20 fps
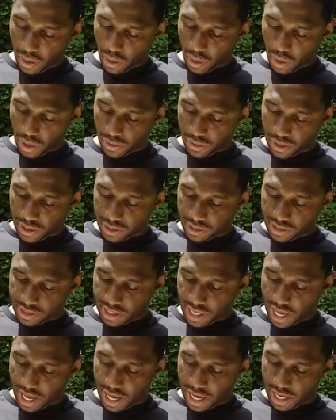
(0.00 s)
on this
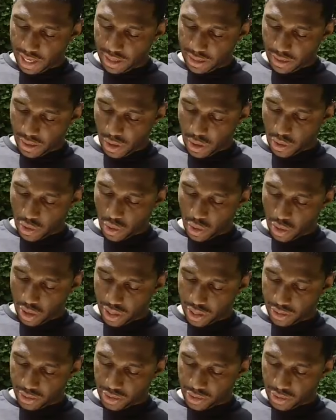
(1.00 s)
side
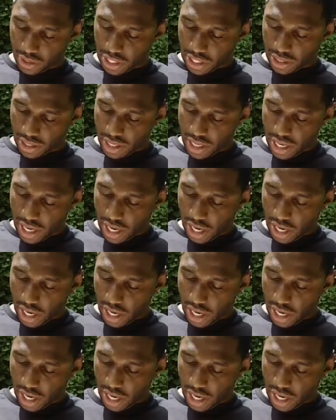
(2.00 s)
according to it,